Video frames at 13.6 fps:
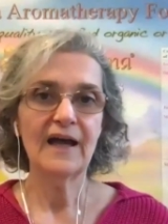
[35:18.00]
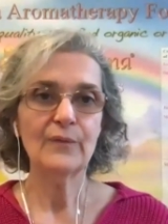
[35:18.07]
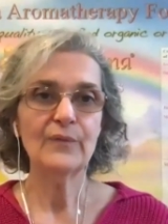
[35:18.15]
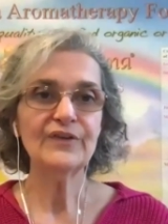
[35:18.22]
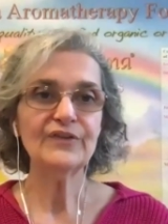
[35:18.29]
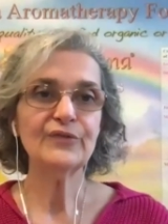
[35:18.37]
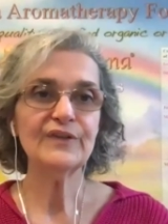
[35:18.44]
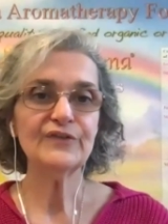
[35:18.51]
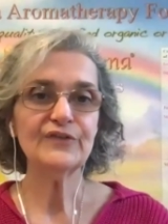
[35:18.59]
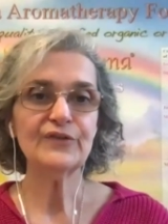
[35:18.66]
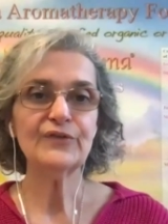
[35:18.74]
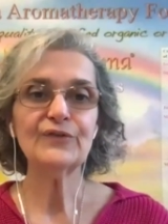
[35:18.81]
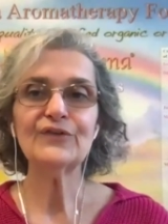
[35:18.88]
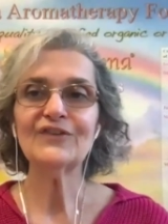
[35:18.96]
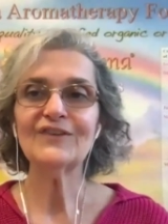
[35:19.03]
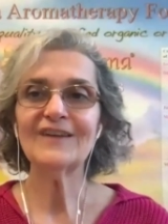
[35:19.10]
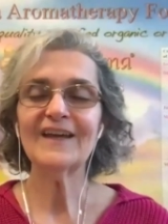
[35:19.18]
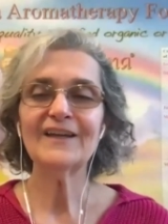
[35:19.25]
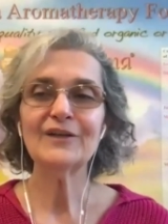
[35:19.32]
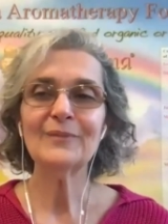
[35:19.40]
I want to introduce
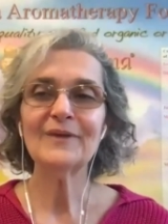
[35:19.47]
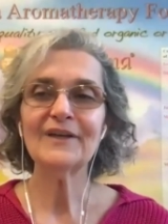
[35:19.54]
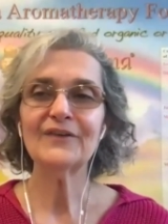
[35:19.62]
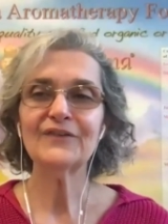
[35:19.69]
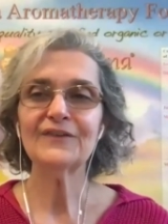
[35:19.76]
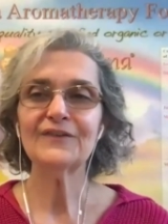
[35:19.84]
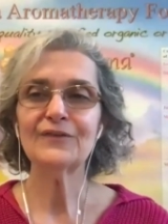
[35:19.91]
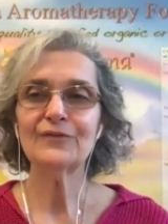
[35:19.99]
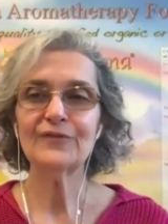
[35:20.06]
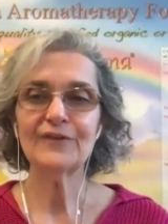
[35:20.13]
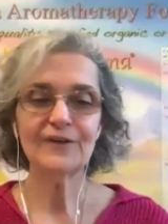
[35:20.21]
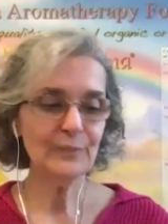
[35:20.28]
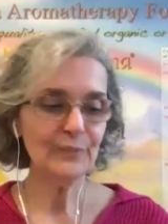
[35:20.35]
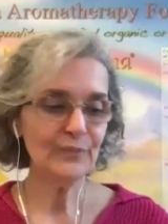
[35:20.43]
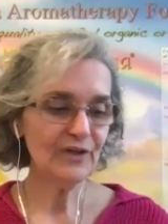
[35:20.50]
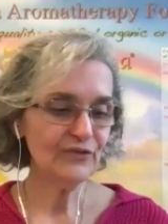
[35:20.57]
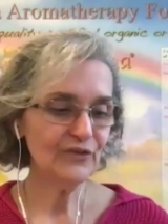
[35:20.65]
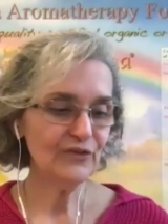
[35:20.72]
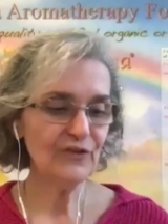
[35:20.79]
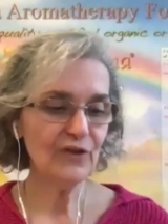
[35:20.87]
Danny because it's a very
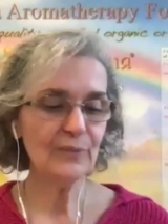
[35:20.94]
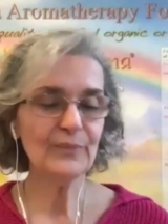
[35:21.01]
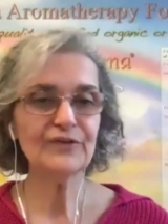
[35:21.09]
precious